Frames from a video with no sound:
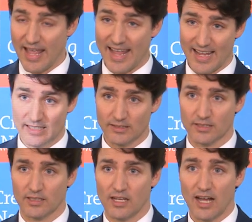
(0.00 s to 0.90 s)
And
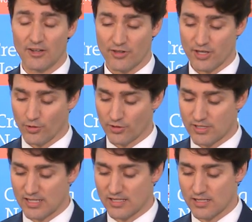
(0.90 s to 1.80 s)
under the old
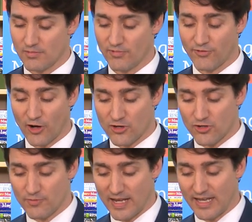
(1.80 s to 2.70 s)
system, far
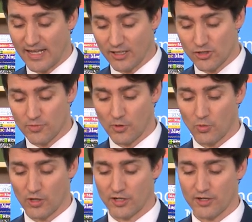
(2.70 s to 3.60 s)
too many eligible
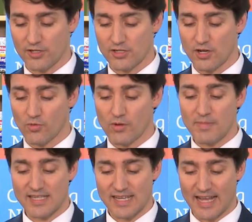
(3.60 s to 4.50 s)
workers were
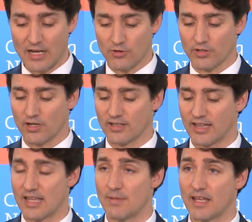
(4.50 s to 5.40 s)
missing out on
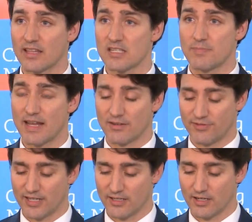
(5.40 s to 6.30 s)
claiming this
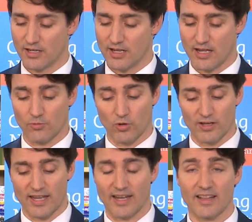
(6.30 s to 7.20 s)
benefit and
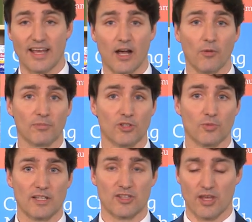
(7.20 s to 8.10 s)
weren't getting the help to
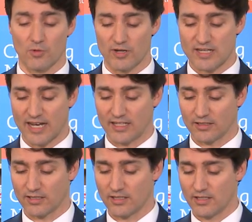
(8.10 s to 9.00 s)
which they were
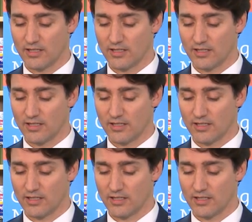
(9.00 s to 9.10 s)
entitled.